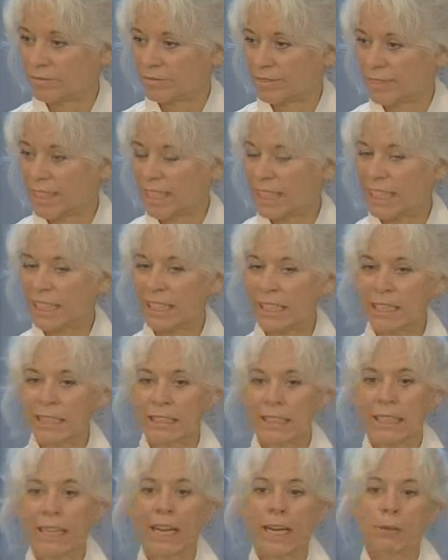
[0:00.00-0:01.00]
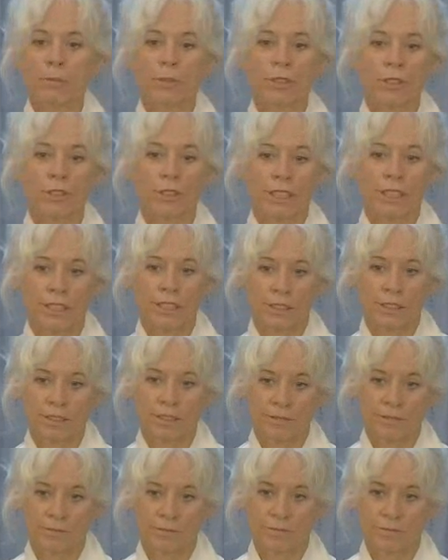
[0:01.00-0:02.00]
I cannot capture it.
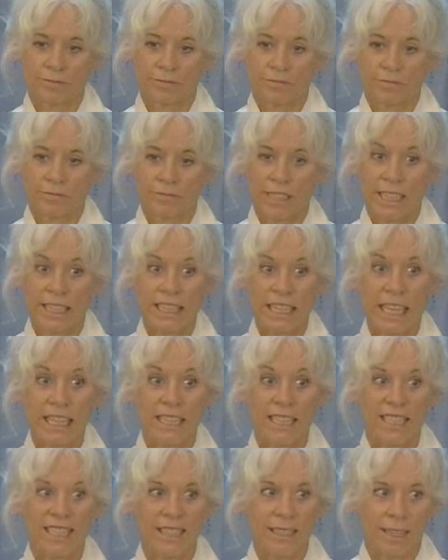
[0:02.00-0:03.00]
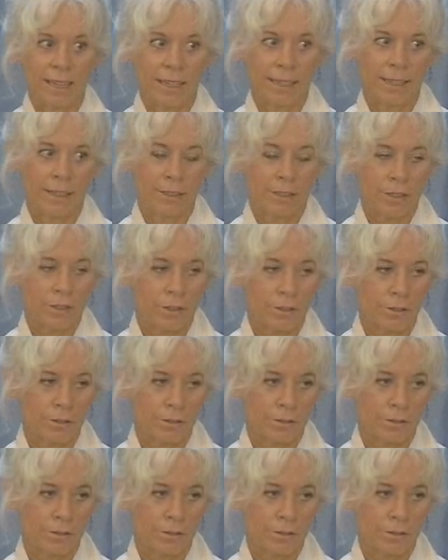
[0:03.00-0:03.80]
And I desire to.